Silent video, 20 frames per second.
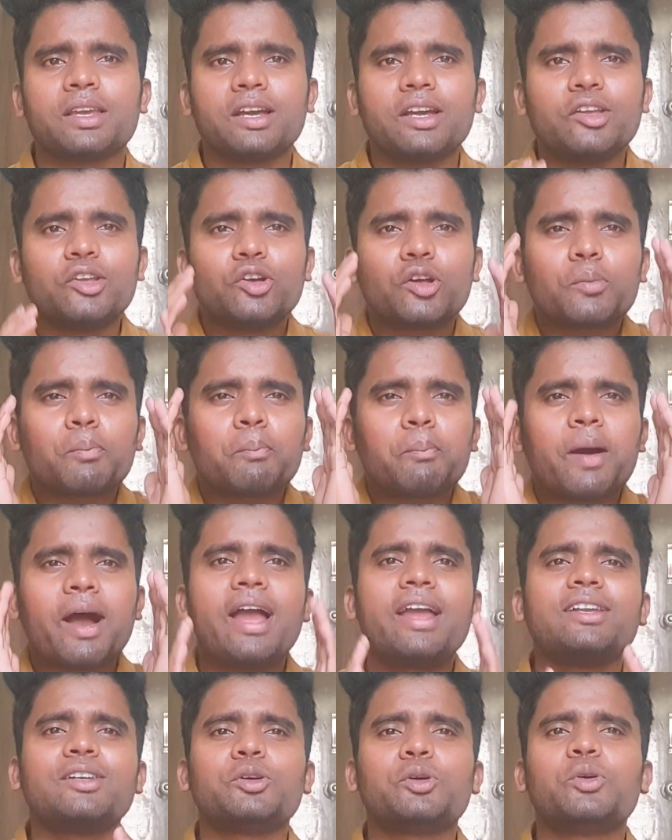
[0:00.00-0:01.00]
your
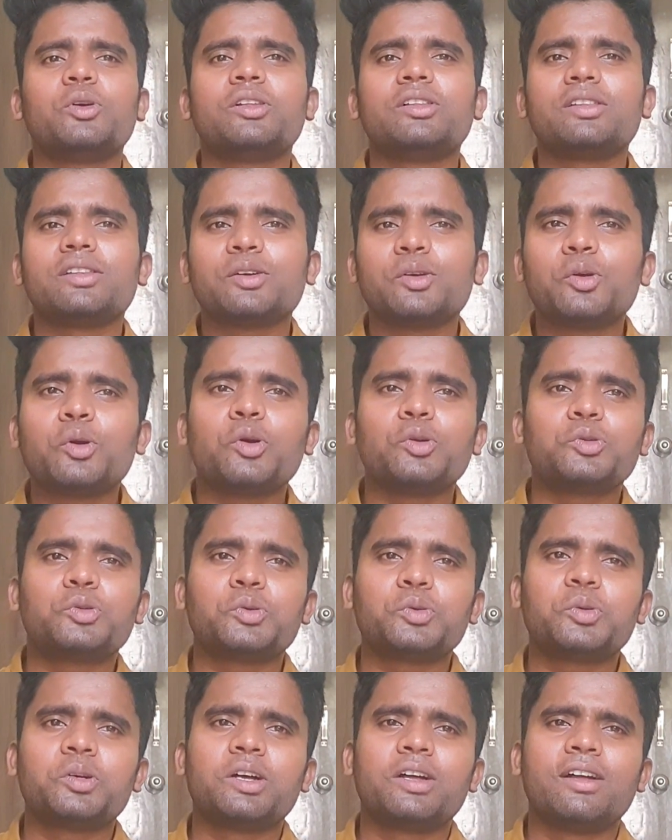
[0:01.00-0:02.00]
mind will go
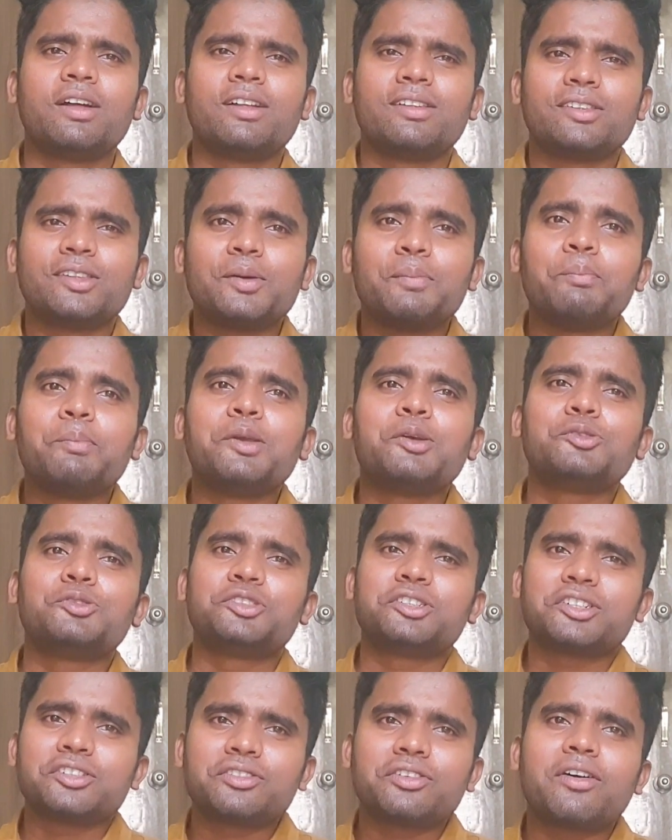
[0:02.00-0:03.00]
to the
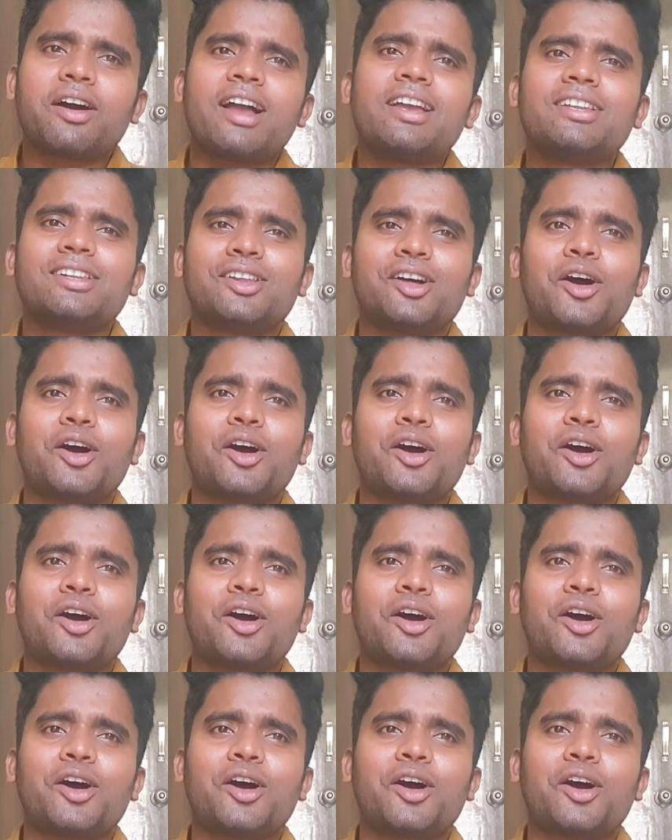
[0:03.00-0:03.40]
music file